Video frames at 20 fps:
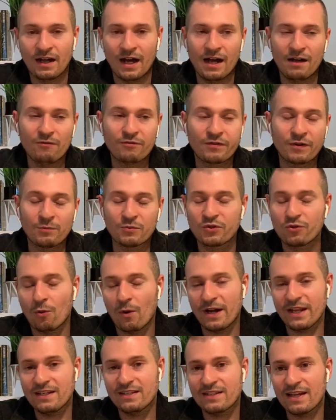From
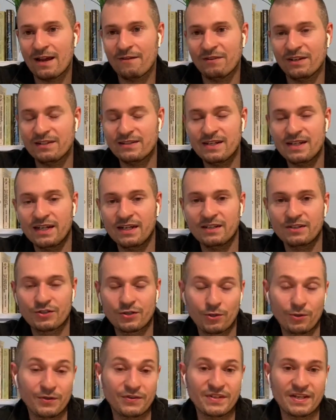2017
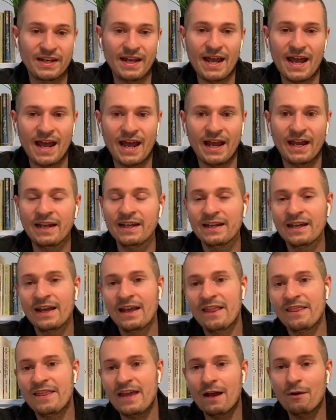till today,
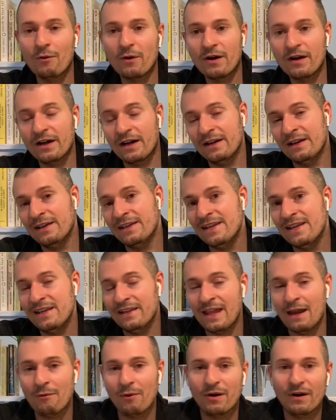they
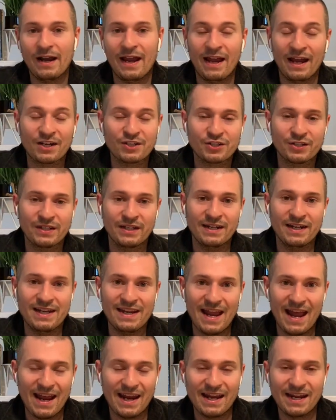were actually
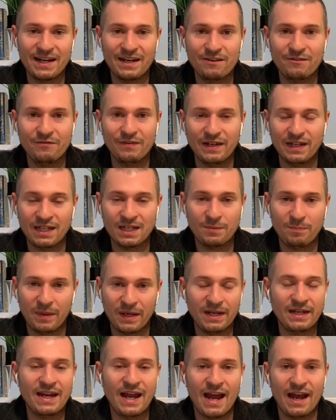negative
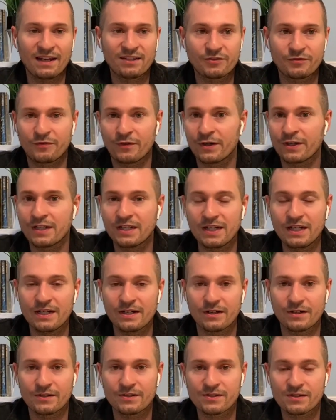EPS for
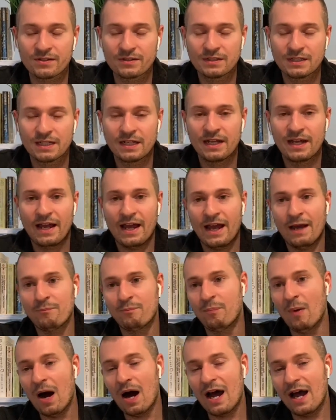years.
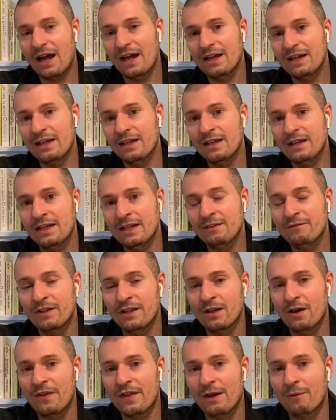But even
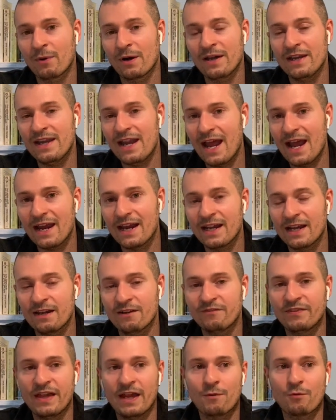though they were
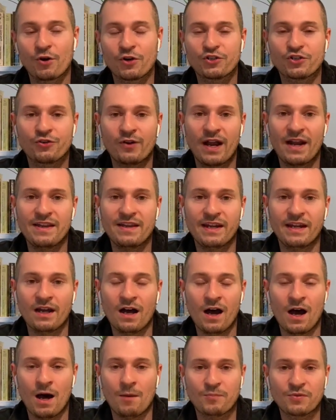negative, they were trending
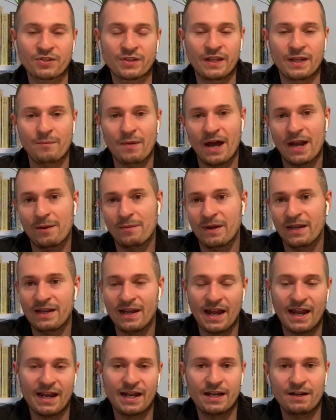up. So they might have been
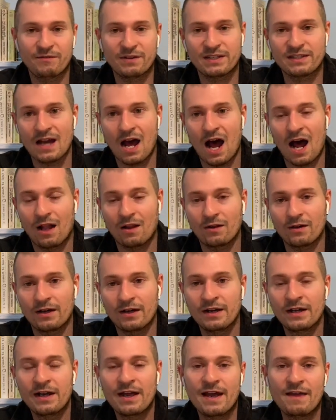negative $1.
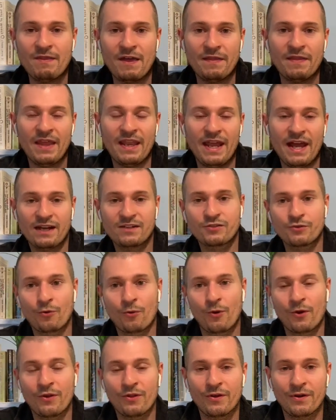And then the next
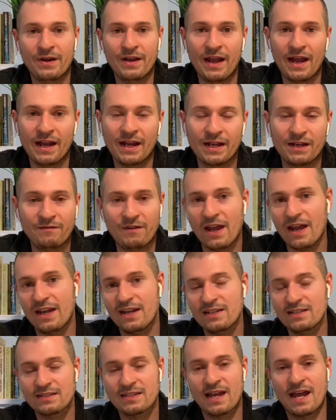quarter, they're negative 80
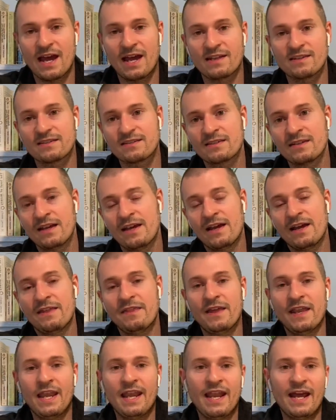cents. And
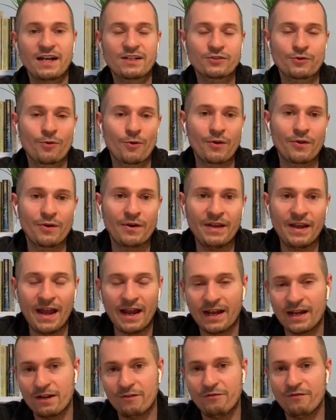then the next quarter, they're
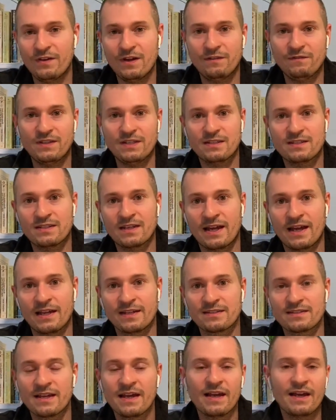negative 50
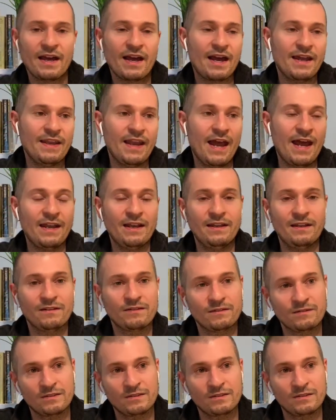cents. And then,